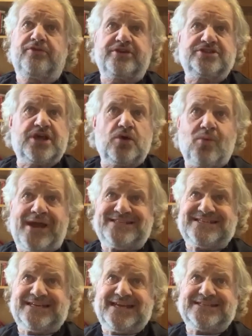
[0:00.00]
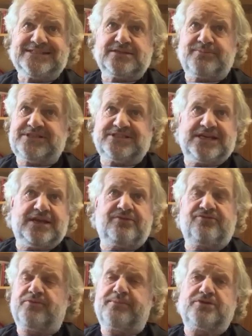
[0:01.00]
There is no waiting list to be seen
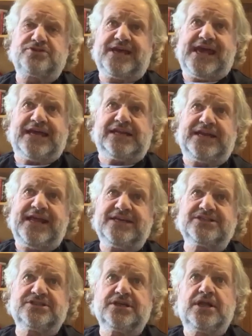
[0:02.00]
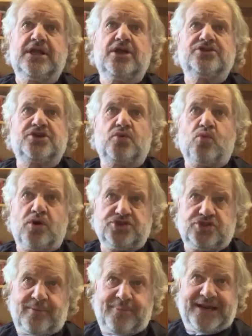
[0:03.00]
for most care clinics, so once
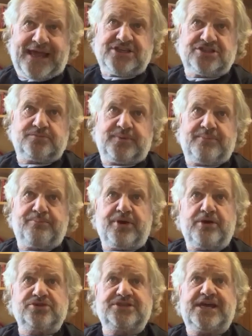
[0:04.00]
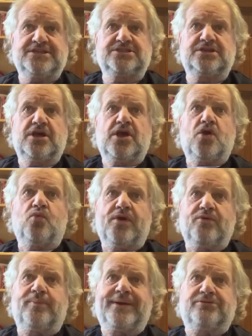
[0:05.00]
your application has been processed, we
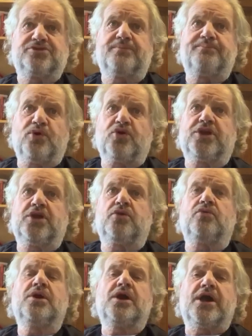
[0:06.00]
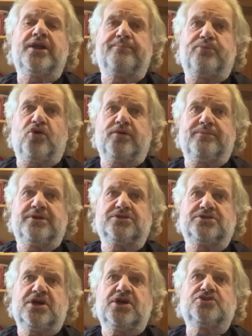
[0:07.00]
will be able to book you an
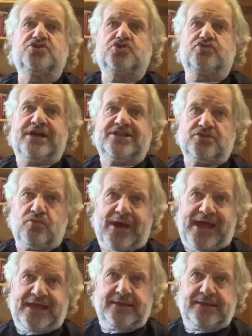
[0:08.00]
appointment straight away.